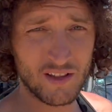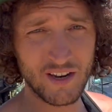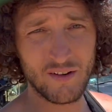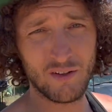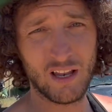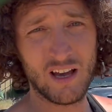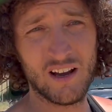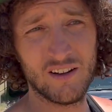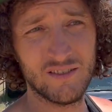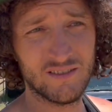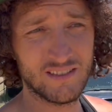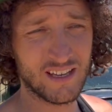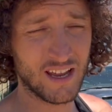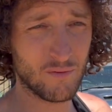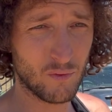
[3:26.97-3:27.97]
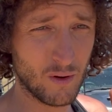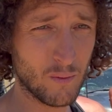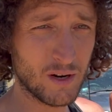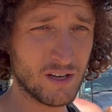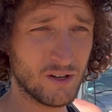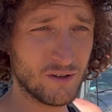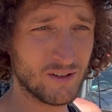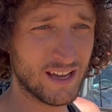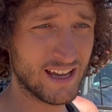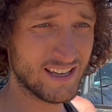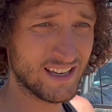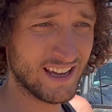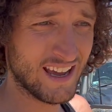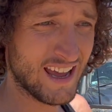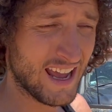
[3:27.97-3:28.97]
enough alone, if we were to do that,
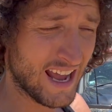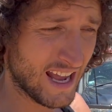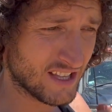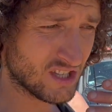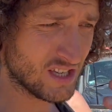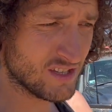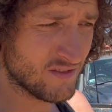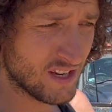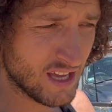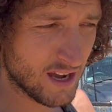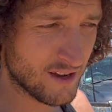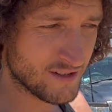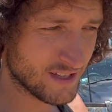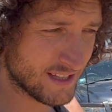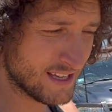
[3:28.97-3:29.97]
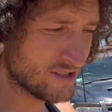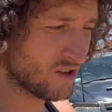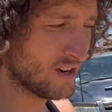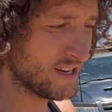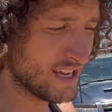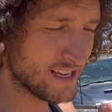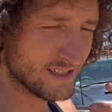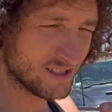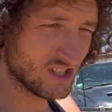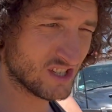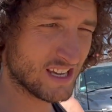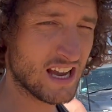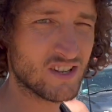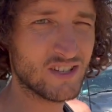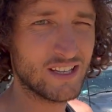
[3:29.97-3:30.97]
it's these videos and these ideas and
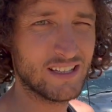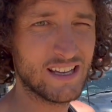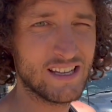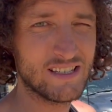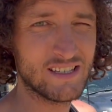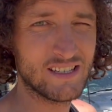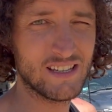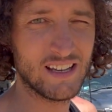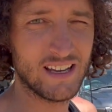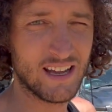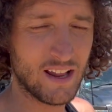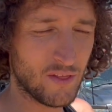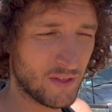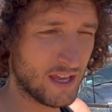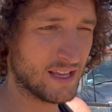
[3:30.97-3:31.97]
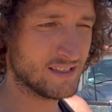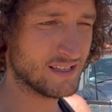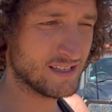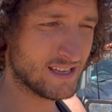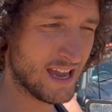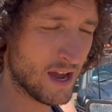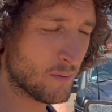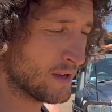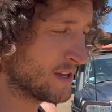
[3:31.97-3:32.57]
discussing these things is how we